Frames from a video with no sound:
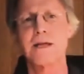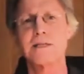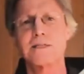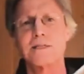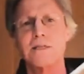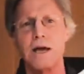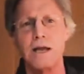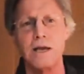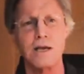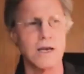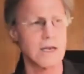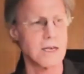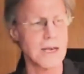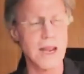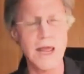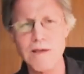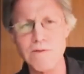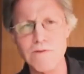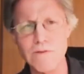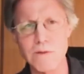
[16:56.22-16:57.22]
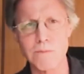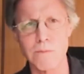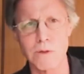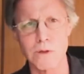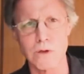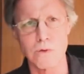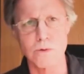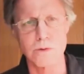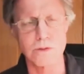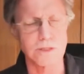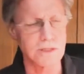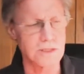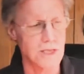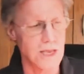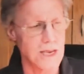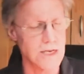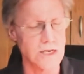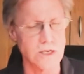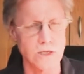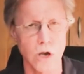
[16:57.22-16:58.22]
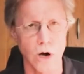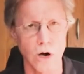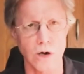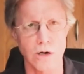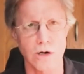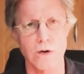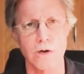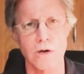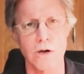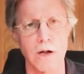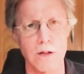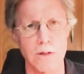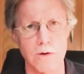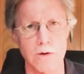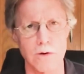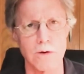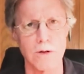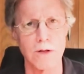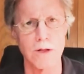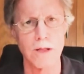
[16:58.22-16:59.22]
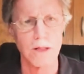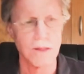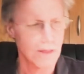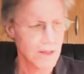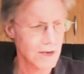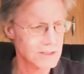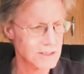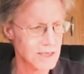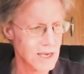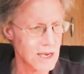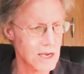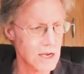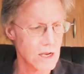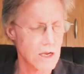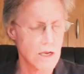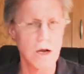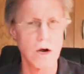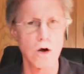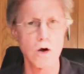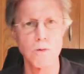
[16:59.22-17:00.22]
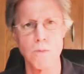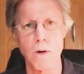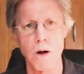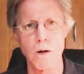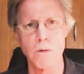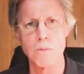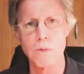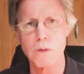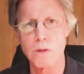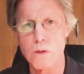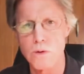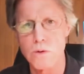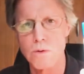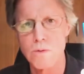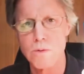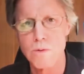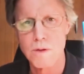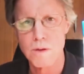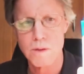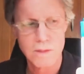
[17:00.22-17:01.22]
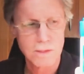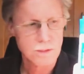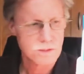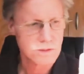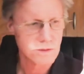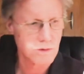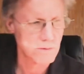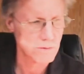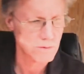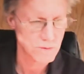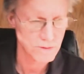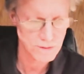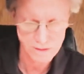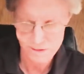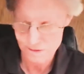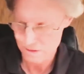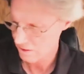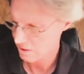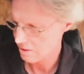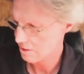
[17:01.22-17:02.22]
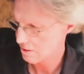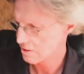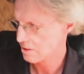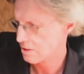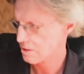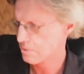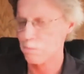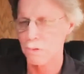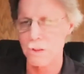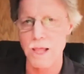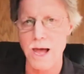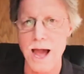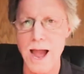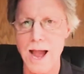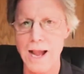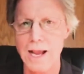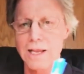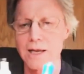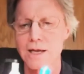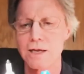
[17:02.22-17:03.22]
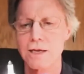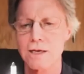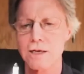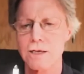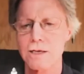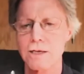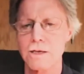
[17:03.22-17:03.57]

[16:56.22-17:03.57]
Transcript: and that's not navy blue, which is a darker color, that is a cobalt blue. So this, this is black,